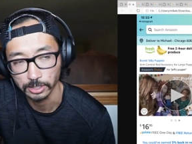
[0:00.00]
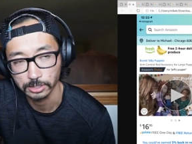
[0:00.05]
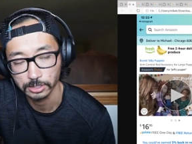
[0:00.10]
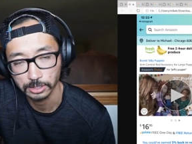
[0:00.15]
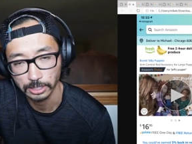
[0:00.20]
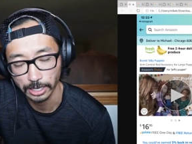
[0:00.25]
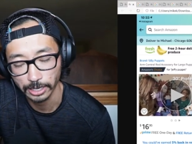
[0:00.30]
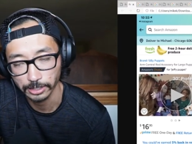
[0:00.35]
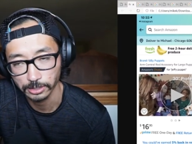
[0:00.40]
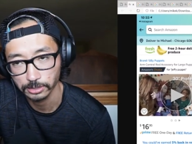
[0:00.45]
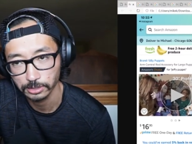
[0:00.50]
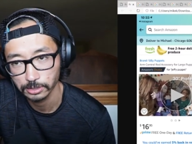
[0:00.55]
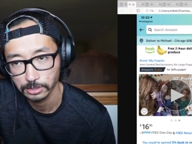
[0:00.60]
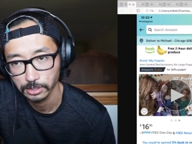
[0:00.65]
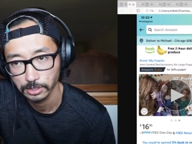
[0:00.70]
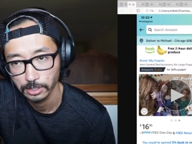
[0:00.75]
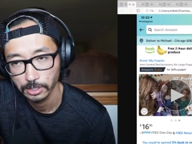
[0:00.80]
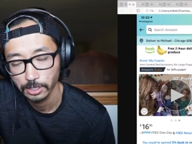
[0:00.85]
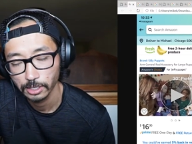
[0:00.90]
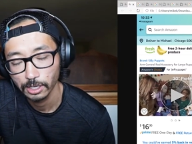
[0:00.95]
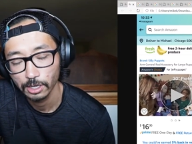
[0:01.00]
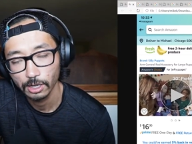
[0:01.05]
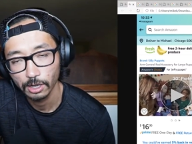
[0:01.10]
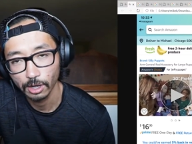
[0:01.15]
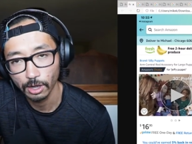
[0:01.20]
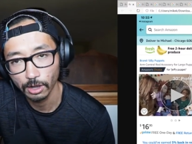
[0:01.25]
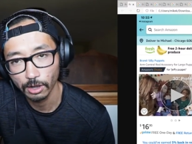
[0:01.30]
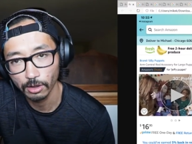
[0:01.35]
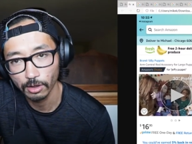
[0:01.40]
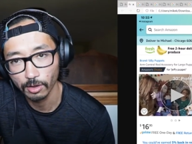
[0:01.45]
size
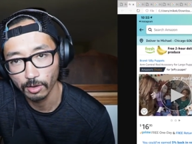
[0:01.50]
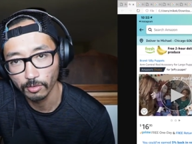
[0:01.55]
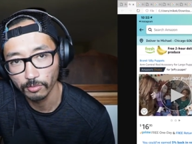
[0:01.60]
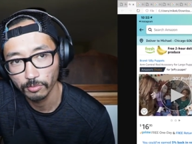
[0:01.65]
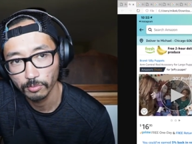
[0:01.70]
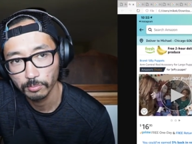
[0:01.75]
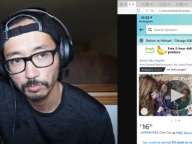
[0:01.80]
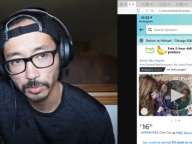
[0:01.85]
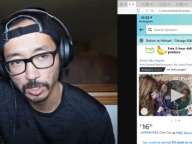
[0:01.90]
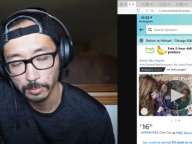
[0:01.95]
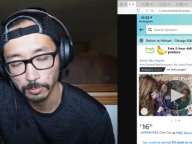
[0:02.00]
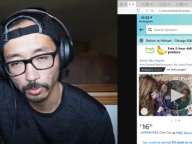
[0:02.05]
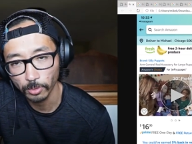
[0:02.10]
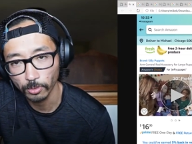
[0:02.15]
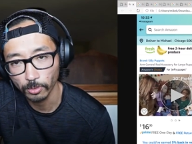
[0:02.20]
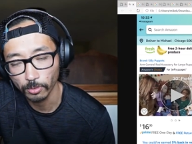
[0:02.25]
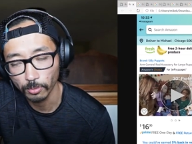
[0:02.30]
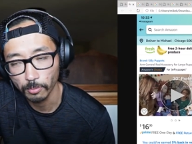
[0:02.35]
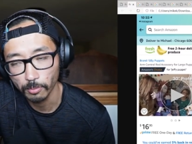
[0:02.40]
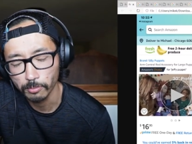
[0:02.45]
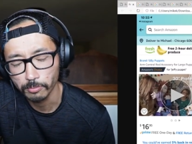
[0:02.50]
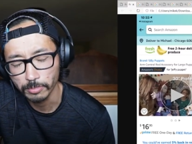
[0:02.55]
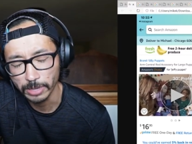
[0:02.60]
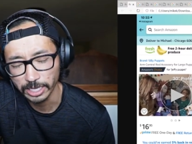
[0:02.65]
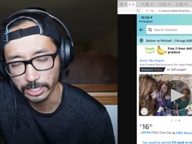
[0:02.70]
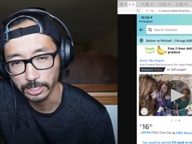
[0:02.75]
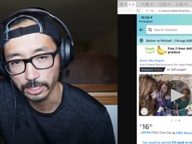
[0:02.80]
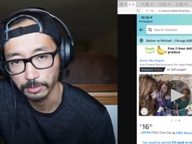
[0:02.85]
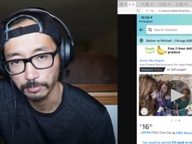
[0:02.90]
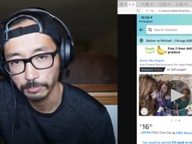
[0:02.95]
of people
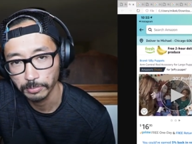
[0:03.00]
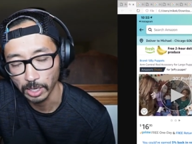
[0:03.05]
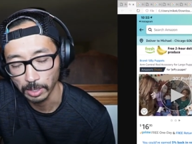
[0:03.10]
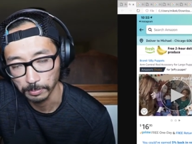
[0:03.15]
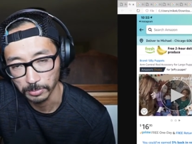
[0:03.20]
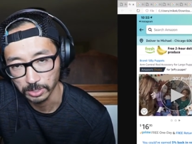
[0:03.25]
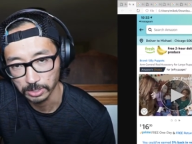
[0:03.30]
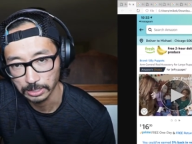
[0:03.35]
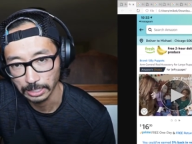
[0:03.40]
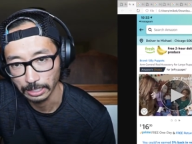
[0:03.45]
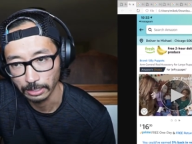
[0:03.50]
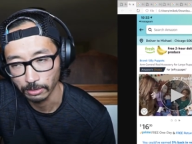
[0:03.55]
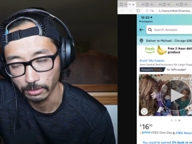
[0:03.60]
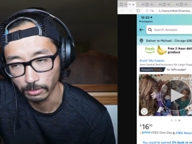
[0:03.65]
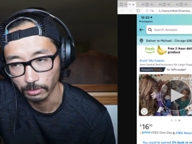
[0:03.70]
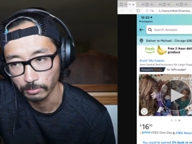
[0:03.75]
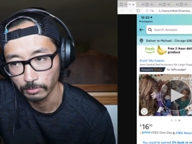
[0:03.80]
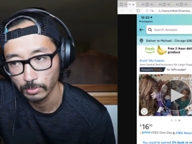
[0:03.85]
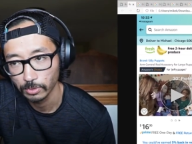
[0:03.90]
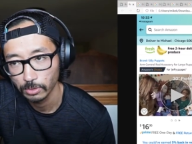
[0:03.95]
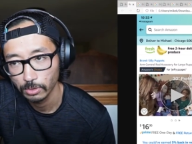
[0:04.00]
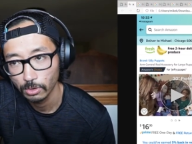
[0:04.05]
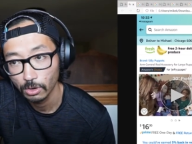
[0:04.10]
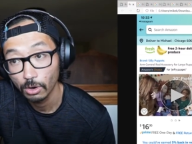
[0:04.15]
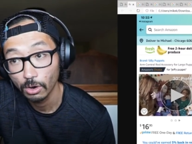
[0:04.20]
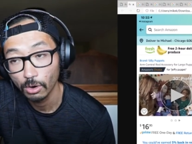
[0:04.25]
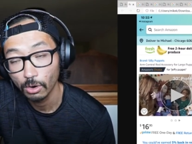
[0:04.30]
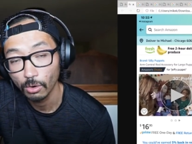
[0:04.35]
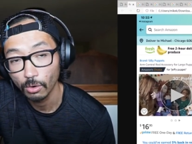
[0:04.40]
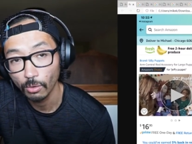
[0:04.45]
making puppets at home,
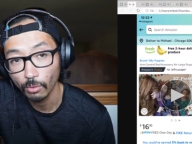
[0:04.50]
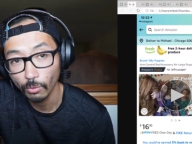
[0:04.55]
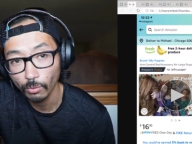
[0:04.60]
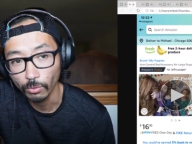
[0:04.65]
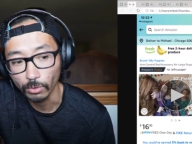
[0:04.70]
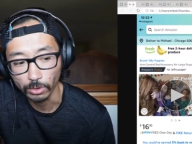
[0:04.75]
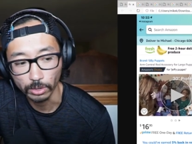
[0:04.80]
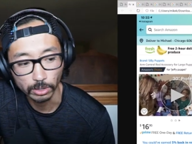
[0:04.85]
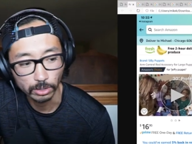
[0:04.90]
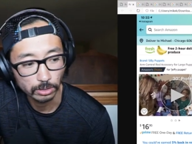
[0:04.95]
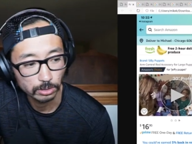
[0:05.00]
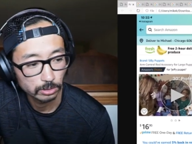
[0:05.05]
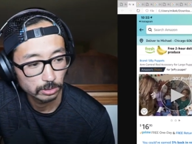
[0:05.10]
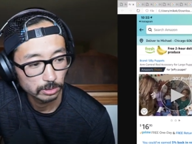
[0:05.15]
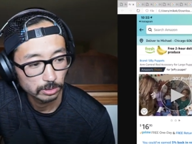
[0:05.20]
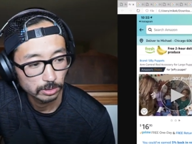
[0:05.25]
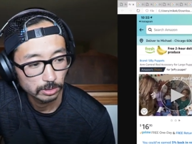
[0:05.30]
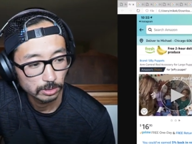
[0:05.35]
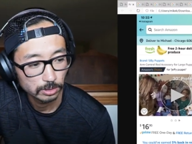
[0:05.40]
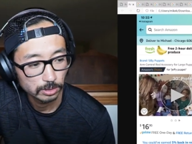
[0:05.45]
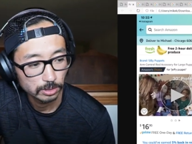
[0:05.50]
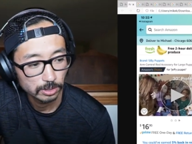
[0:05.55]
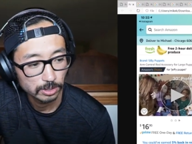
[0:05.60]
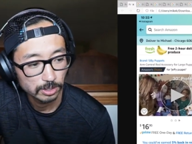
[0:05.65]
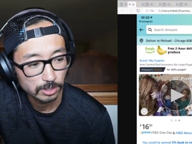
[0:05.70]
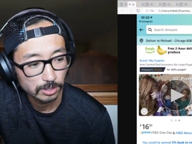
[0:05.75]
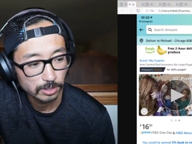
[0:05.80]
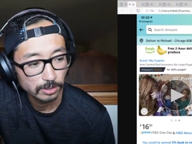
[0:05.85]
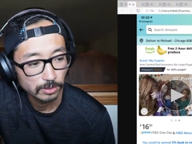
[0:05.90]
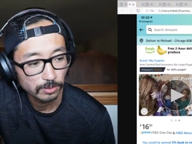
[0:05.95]
or
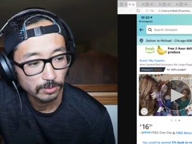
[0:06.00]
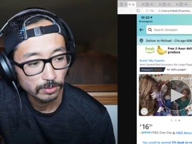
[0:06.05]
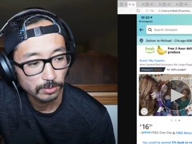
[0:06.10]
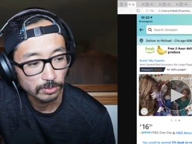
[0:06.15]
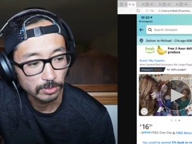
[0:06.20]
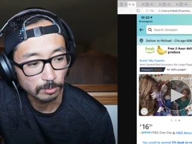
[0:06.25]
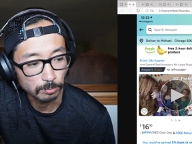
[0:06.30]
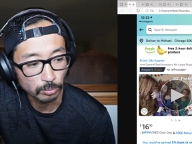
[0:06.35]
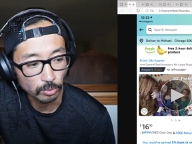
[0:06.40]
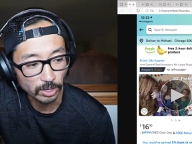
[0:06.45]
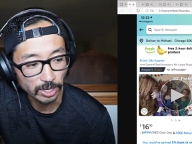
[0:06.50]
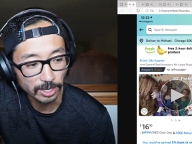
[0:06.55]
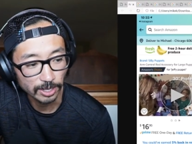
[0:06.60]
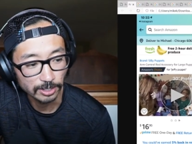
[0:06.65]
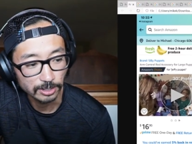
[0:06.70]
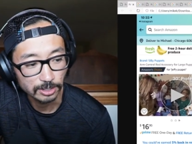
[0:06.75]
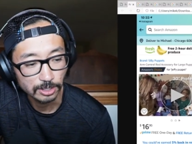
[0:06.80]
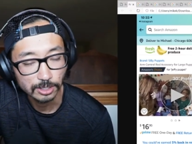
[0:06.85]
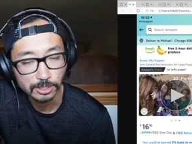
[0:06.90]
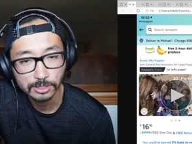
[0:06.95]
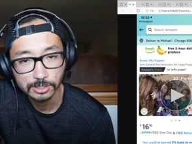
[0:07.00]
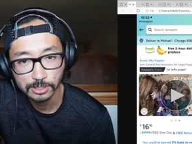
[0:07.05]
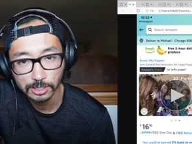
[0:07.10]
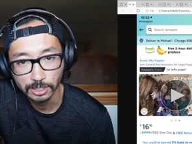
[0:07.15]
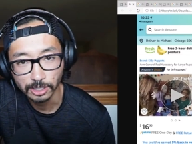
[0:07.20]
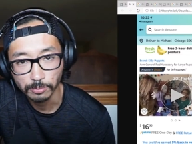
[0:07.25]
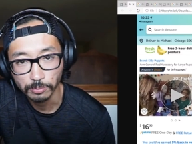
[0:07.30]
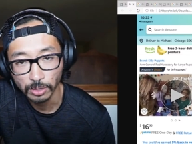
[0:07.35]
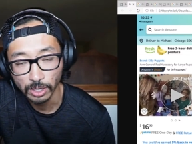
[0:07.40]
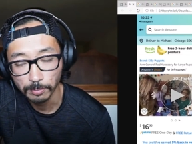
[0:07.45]
the brand
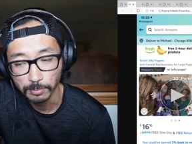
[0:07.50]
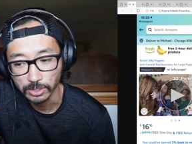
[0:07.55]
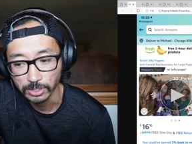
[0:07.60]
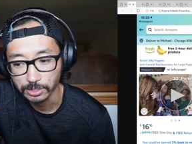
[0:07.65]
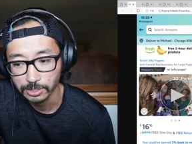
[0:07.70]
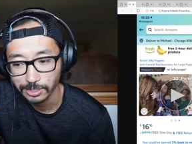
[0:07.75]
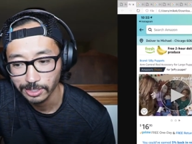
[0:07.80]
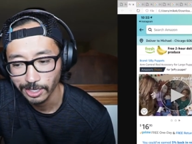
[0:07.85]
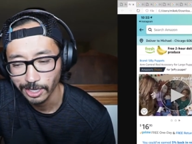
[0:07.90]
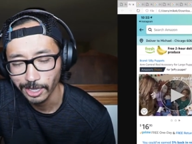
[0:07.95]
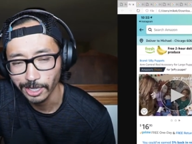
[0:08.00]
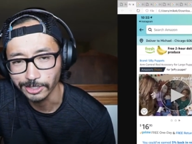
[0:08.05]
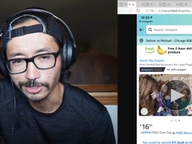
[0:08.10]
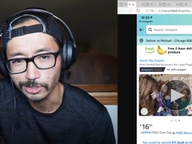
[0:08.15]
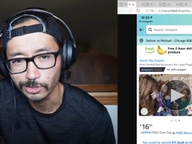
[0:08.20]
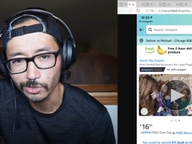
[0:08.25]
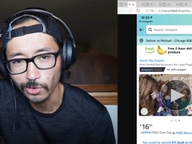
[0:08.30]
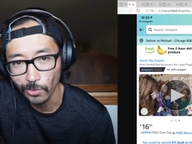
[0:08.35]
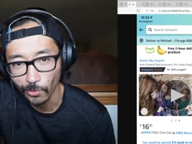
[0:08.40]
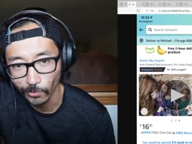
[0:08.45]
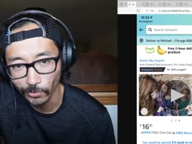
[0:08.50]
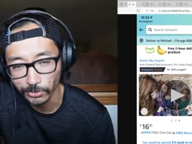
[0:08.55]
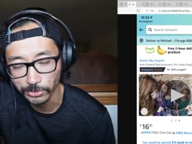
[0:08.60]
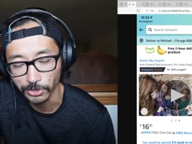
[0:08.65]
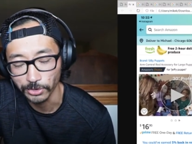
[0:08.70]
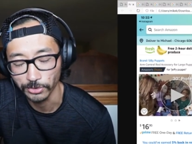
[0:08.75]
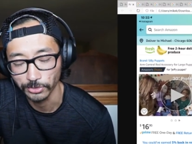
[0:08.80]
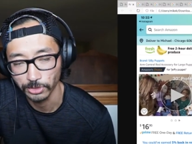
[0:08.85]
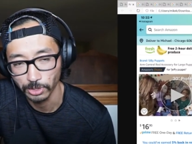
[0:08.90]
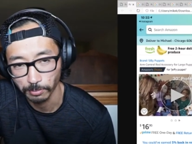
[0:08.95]
Silly Puppets has
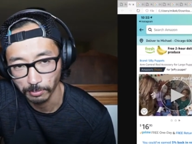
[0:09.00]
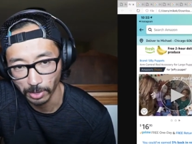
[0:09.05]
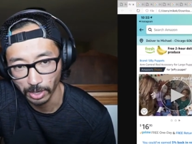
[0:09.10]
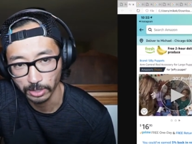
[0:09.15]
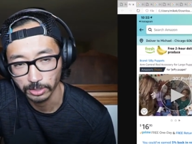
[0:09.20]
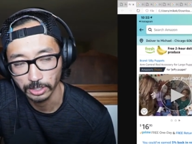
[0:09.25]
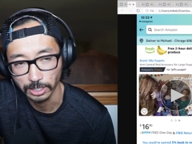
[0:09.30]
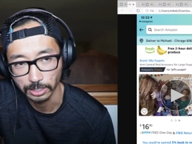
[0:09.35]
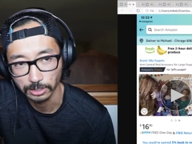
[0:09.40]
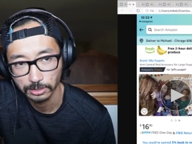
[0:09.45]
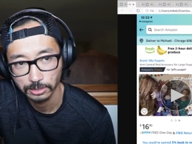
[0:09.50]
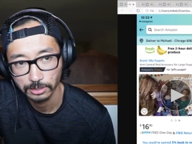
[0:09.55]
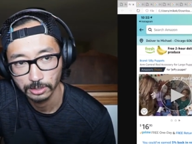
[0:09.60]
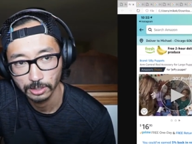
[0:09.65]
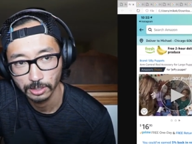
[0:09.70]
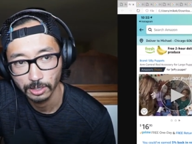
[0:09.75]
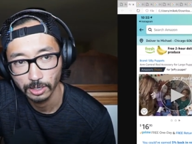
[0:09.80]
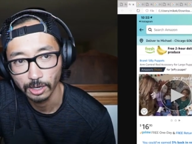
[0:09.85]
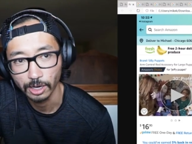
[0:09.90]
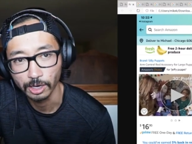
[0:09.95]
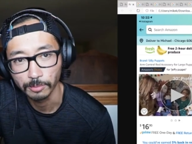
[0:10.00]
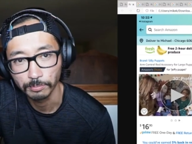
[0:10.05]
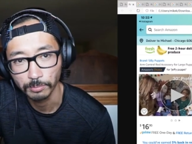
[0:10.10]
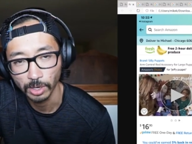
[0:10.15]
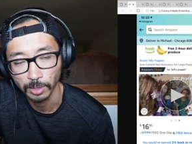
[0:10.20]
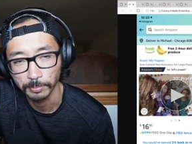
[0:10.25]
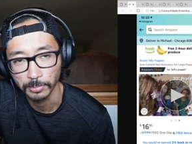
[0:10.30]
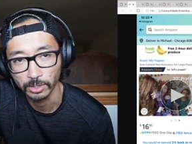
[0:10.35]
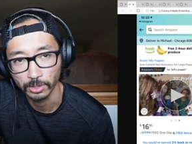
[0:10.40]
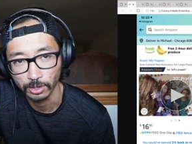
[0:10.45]
cornered the market on
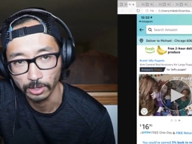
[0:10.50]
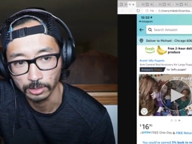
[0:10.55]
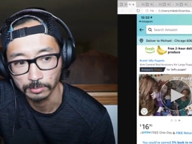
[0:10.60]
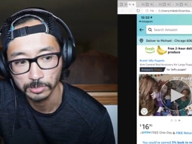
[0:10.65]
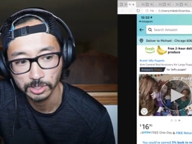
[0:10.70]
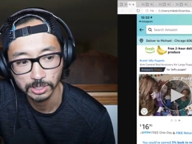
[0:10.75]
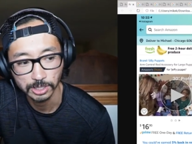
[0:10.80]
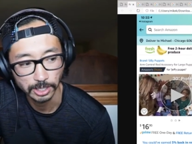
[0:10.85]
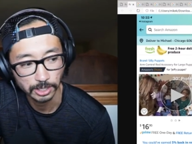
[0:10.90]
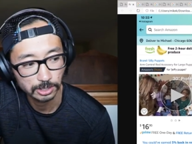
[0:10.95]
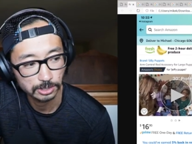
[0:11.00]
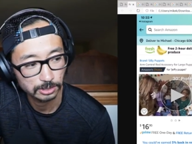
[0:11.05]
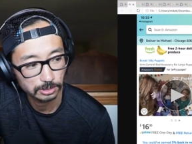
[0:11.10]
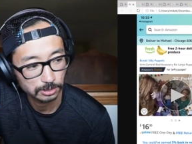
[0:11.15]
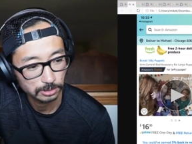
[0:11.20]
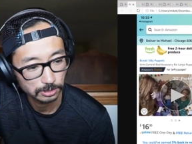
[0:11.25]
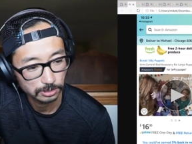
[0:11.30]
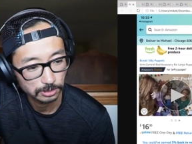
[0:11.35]
puppet arm sticks